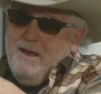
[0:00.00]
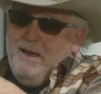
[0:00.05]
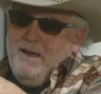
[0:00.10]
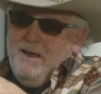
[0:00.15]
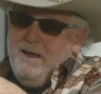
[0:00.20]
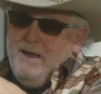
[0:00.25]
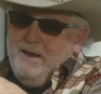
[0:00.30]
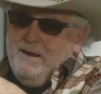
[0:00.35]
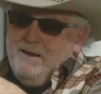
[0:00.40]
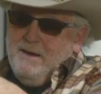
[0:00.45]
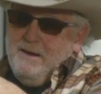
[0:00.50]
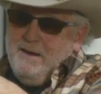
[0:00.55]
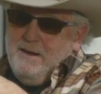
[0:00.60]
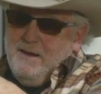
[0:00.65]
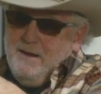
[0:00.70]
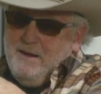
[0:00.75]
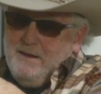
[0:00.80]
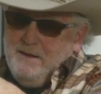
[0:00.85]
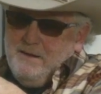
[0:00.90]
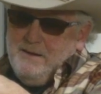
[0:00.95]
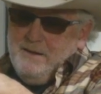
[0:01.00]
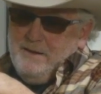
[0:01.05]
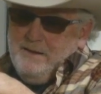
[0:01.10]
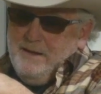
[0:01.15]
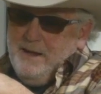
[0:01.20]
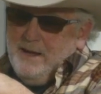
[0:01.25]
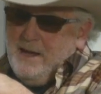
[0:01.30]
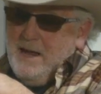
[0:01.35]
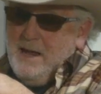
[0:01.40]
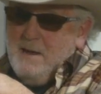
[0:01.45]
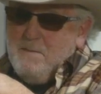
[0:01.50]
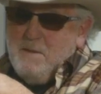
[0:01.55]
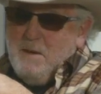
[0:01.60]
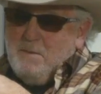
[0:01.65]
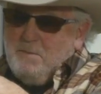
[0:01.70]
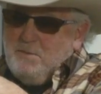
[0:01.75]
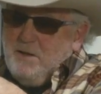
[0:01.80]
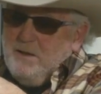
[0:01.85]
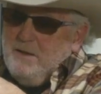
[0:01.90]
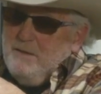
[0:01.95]
And they came
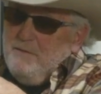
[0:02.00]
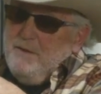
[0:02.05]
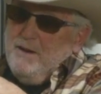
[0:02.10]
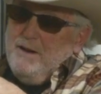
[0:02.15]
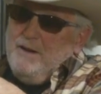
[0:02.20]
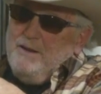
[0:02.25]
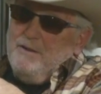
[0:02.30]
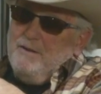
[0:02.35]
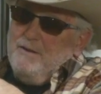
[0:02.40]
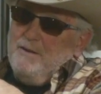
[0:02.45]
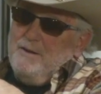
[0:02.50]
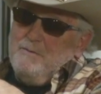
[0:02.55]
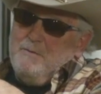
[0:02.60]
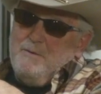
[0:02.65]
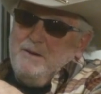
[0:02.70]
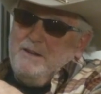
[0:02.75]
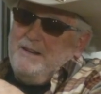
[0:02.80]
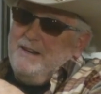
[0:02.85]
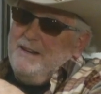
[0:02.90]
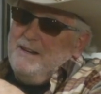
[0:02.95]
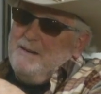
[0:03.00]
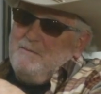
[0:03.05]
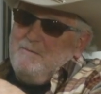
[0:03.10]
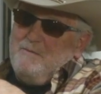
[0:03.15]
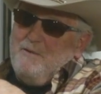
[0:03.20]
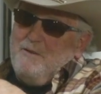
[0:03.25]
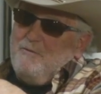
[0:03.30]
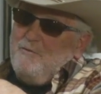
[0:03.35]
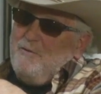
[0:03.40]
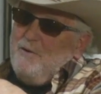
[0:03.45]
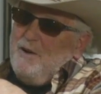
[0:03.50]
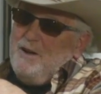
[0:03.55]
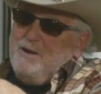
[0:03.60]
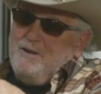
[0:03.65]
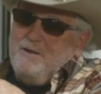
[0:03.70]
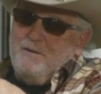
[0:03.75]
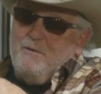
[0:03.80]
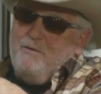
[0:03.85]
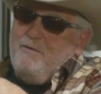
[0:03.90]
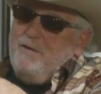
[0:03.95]
up to the vineyard and we did a
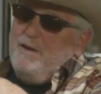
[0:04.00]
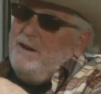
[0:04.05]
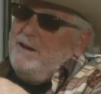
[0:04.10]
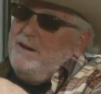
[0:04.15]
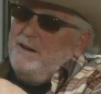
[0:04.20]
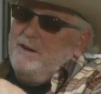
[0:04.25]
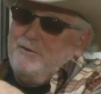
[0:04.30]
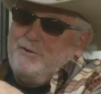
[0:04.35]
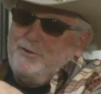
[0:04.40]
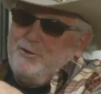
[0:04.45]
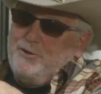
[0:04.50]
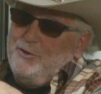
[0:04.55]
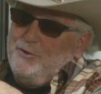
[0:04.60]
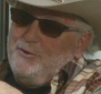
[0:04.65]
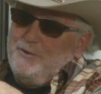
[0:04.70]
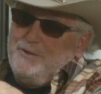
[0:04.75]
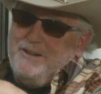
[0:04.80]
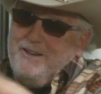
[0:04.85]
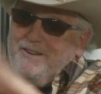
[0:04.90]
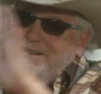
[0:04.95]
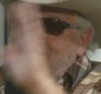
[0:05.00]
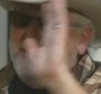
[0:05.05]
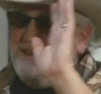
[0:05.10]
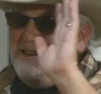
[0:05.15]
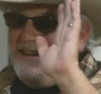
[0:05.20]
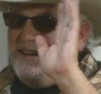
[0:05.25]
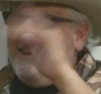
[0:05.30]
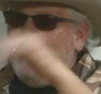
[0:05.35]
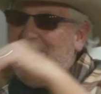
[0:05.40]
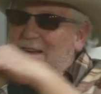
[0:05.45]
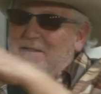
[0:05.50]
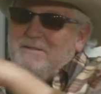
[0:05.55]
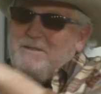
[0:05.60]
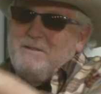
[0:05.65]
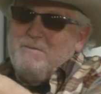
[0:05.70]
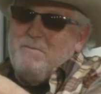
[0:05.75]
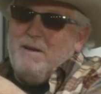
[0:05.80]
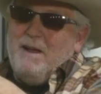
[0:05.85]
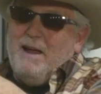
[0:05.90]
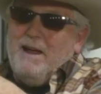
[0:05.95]
fun video shoot. So that
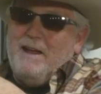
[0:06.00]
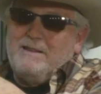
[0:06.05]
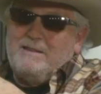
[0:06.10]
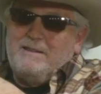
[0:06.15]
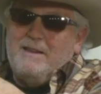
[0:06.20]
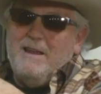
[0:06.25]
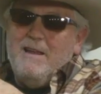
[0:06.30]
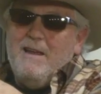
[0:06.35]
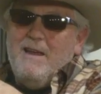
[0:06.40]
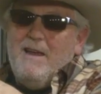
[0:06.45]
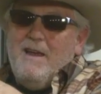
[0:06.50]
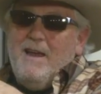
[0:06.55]
was a blast.